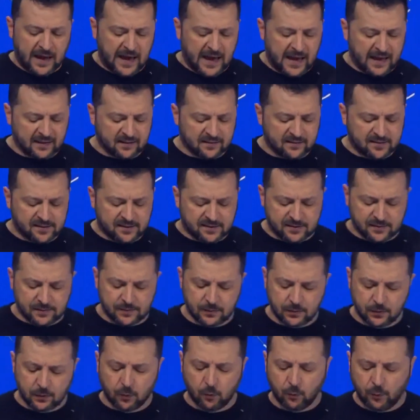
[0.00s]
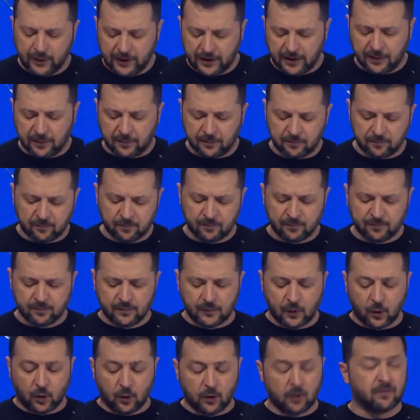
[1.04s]
And we,
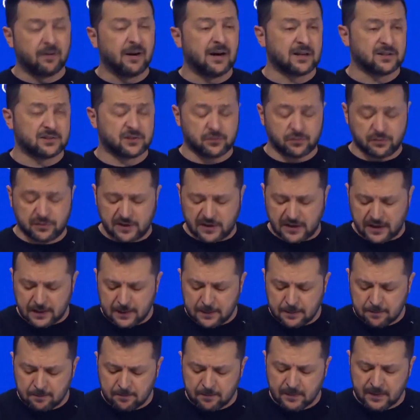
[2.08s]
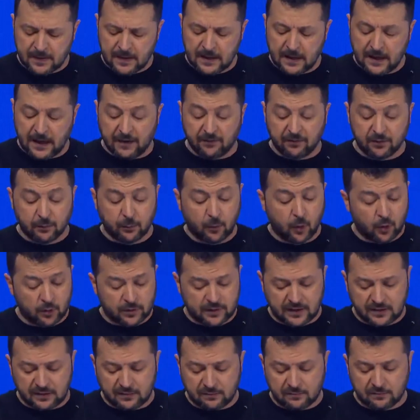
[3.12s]
all of us today, even
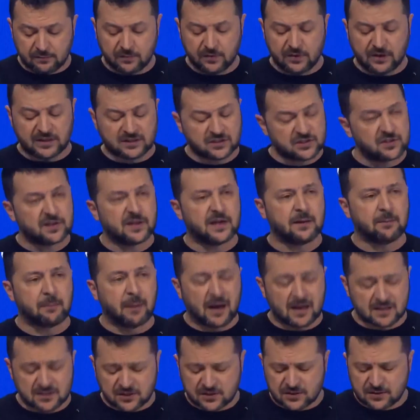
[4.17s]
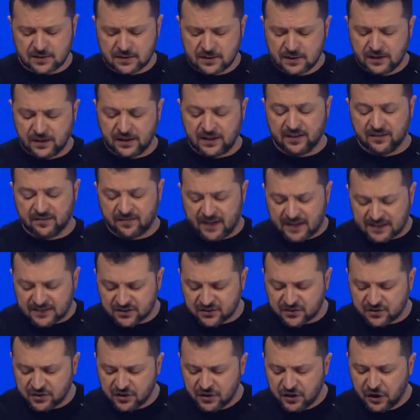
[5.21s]
more than yesterday, must
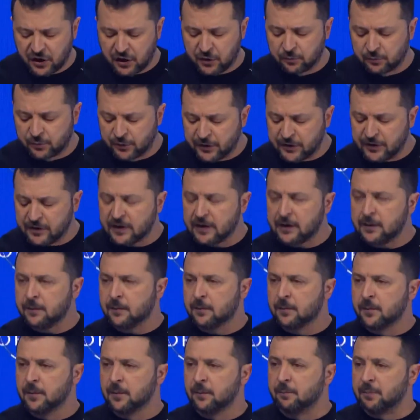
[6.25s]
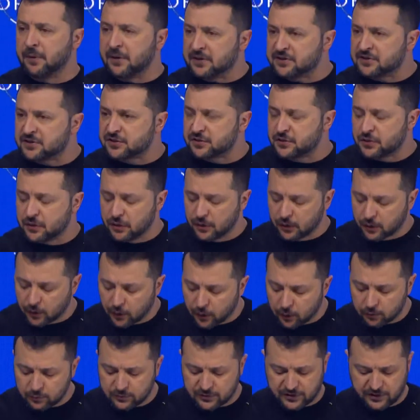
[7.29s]
invest in bringing peace
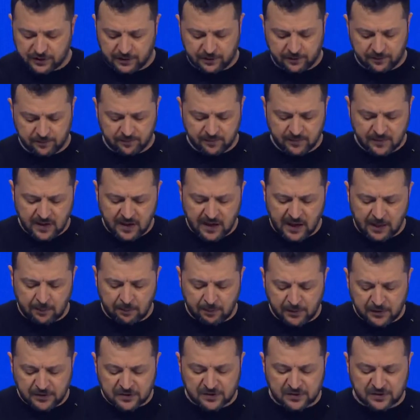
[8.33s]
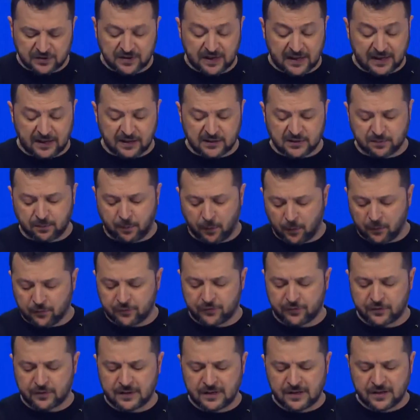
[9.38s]
closer, a peace that is
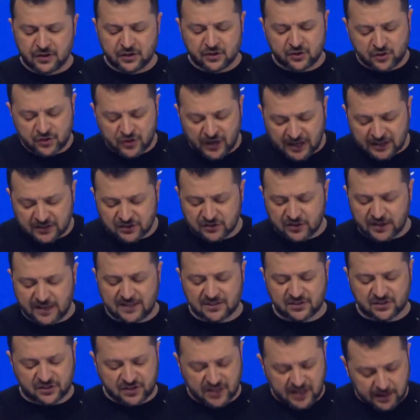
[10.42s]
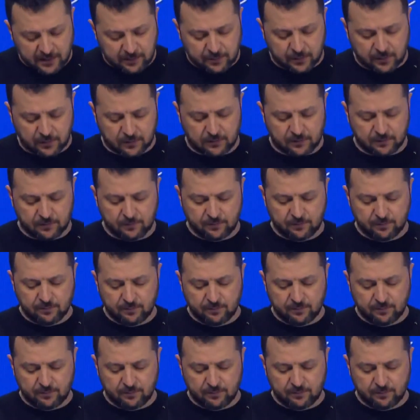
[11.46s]
both just and stable.